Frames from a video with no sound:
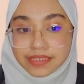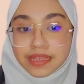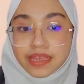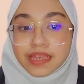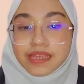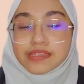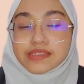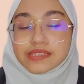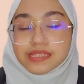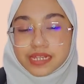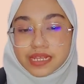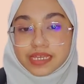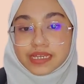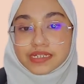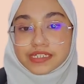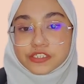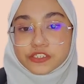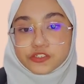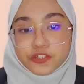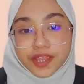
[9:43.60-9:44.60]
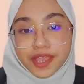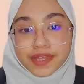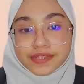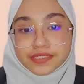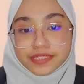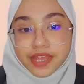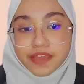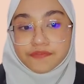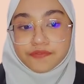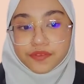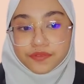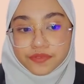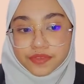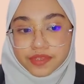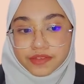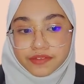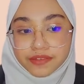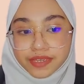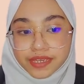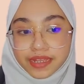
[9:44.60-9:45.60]
sneaker 350
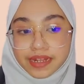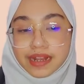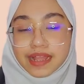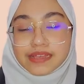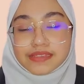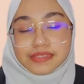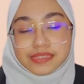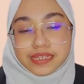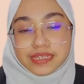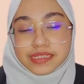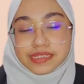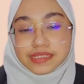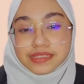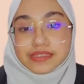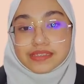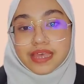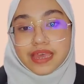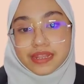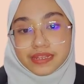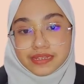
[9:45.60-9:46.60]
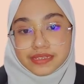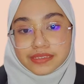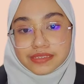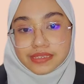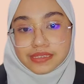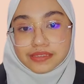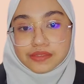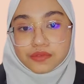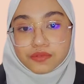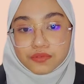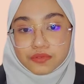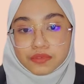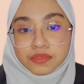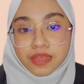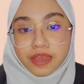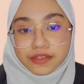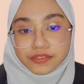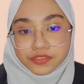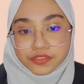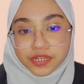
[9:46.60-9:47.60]
ringgit, lastly is sandals is
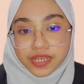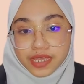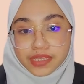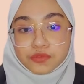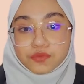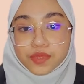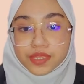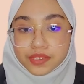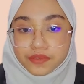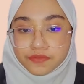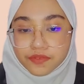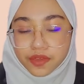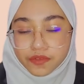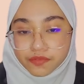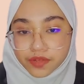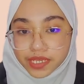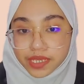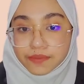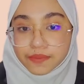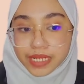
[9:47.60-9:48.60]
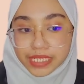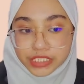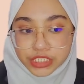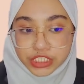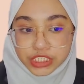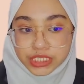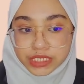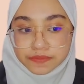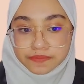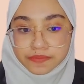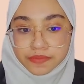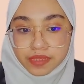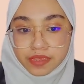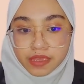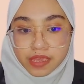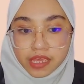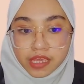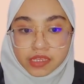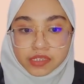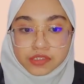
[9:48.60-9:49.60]
225 ringgit Malaysia.
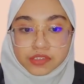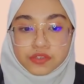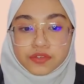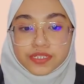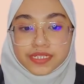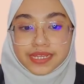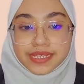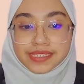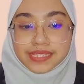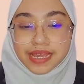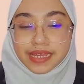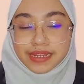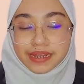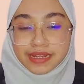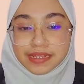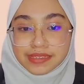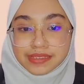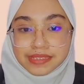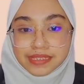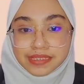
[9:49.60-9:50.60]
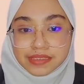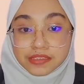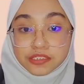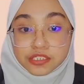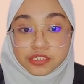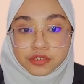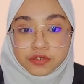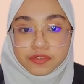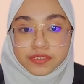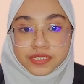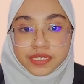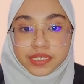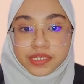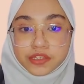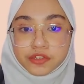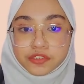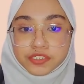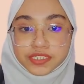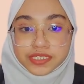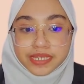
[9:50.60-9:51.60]
So this analysis show the
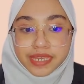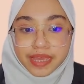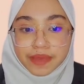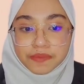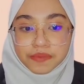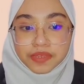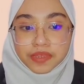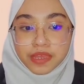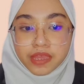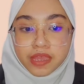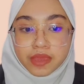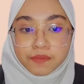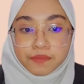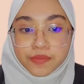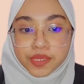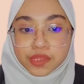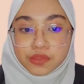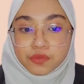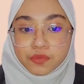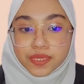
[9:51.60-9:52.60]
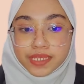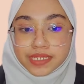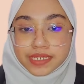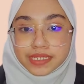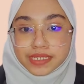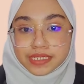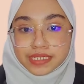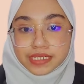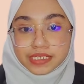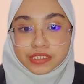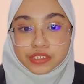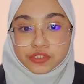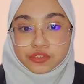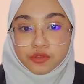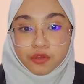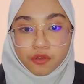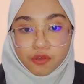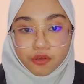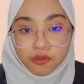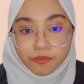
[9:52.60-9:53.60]
huge gap between the
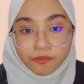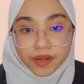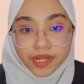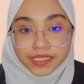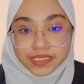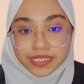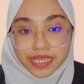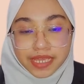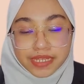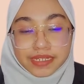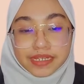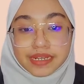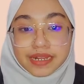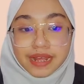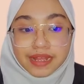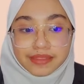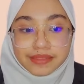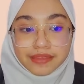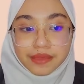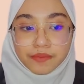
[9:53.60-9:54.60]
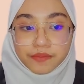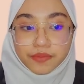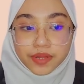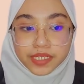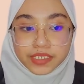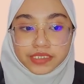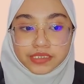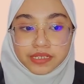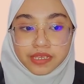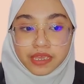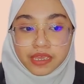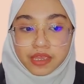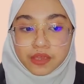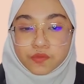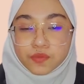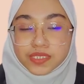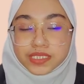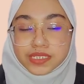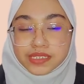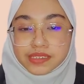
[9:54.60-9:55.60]
Johor branch and the Kelantan branch,
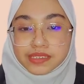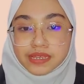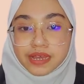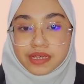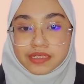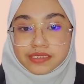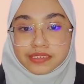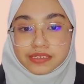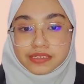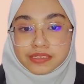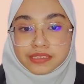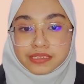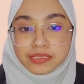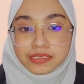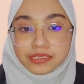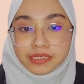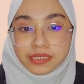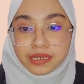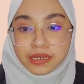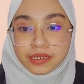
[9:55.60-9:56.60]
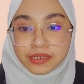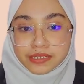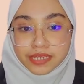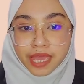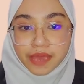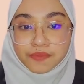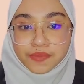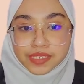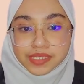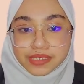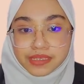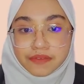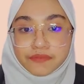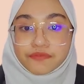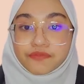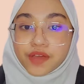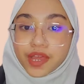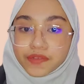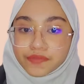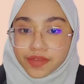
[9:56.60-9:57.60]
which is the gap is a
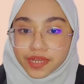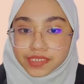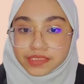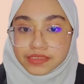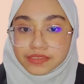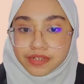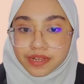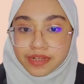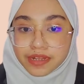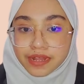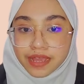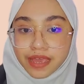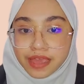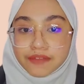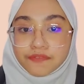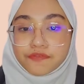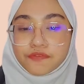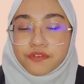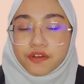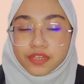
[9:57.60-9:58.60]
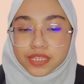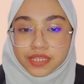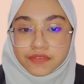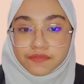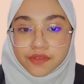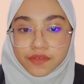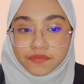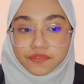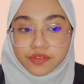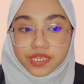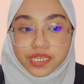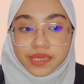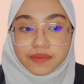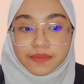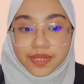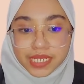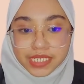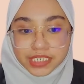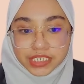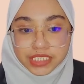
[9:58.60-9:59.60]
545 ringgit
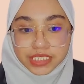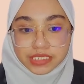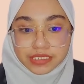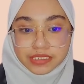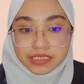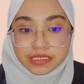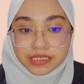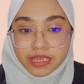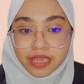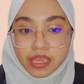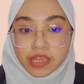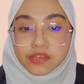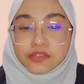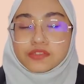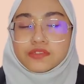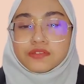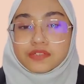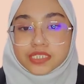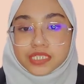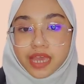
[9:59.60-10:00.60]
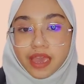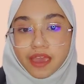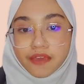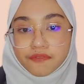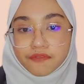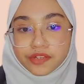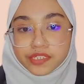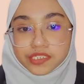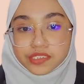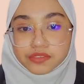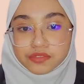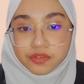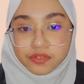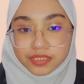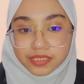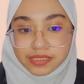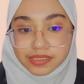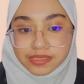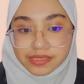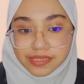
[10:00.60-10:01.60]
Malaysia. So the average
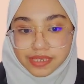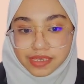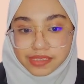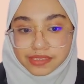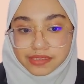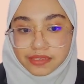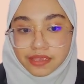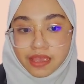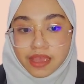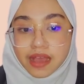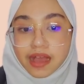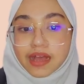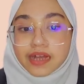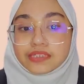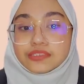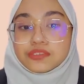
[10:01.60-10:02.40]
total sales are